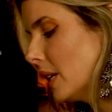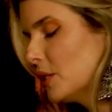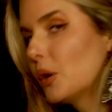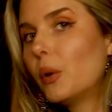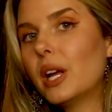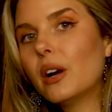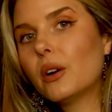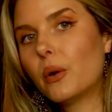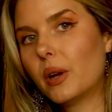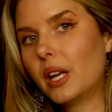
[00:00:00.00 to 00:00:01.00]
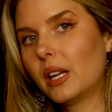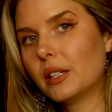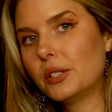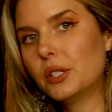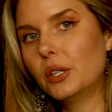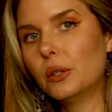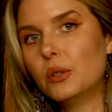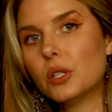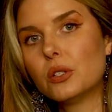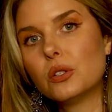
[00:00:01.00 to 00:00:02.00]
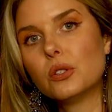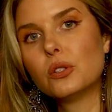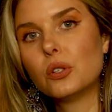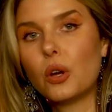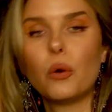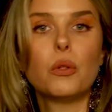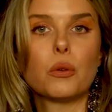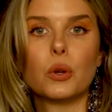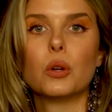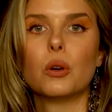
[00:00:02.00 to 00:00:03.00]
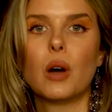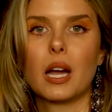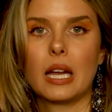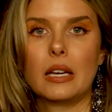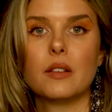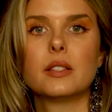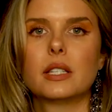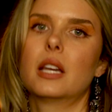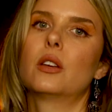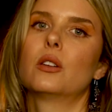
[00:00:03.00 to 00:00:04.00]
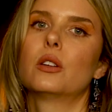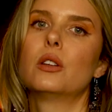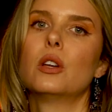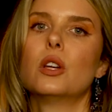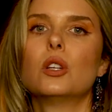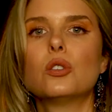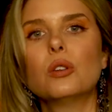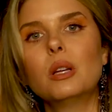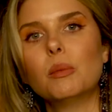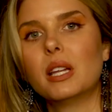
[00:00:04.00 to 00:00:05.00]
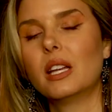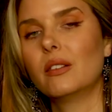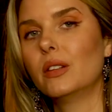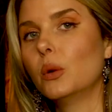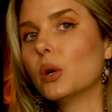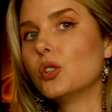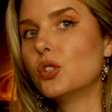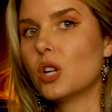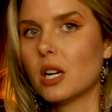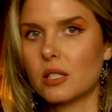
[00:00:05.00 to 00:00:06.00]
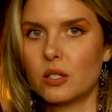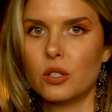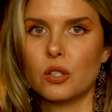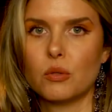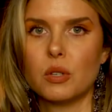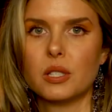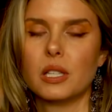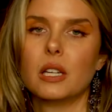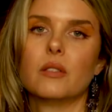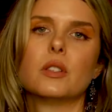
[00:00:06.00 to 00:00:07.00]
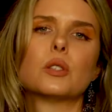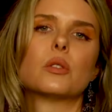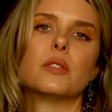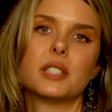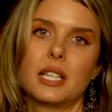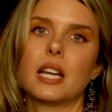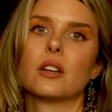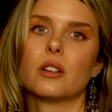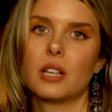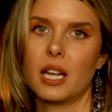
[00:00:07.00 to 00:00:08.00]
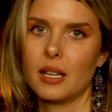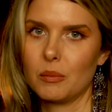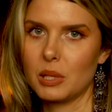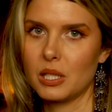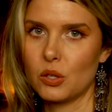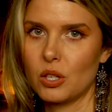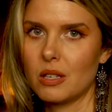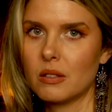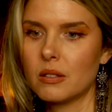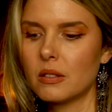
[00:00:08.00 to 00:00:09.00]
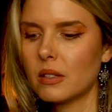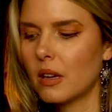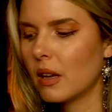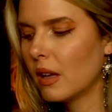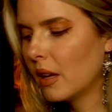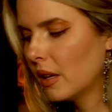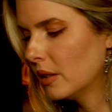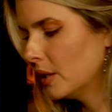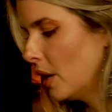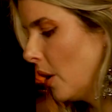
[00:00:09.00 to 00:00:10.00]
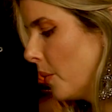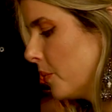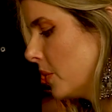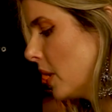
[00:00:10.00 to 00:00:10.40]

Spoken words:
So we are going to just go through a kind of standard treatment if you were just to receive the sort of standard hand positions. So